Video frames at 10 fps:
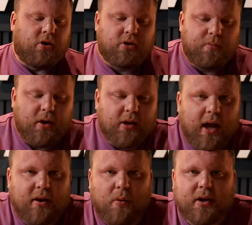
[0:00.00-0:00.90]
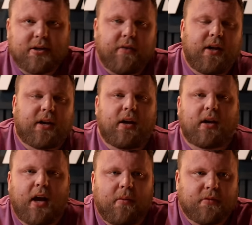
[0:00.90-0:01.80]
So to be able to hit the 170
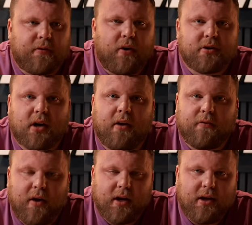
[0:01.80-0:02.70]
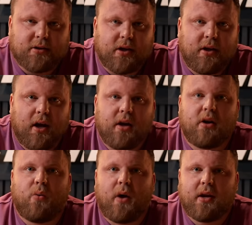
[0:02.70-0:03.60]
kilograms first lift very easy, and
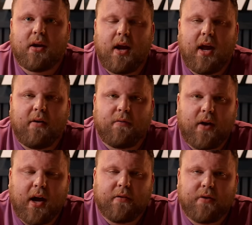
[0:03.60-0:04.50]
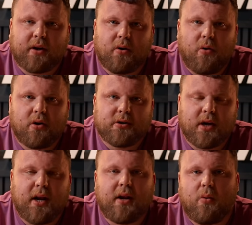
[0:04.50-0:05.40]
then the 185, I think it was,
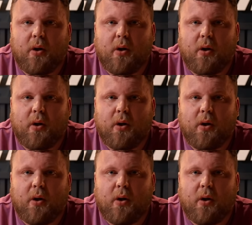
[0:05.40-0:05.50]
and then the